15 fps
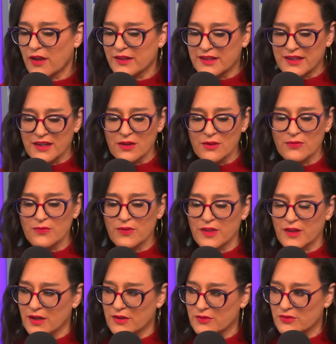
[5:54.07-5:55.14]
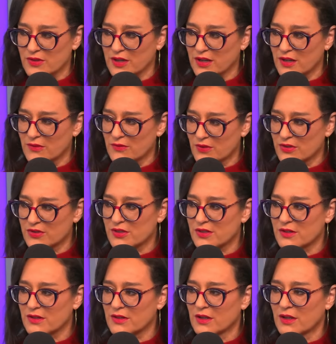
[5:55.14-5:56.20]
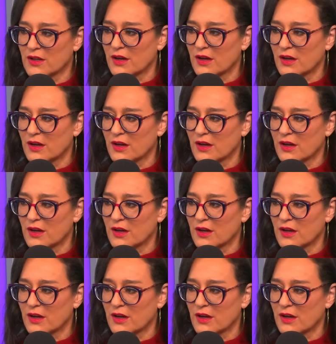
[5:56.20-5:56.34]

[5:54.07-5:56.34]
give the country a version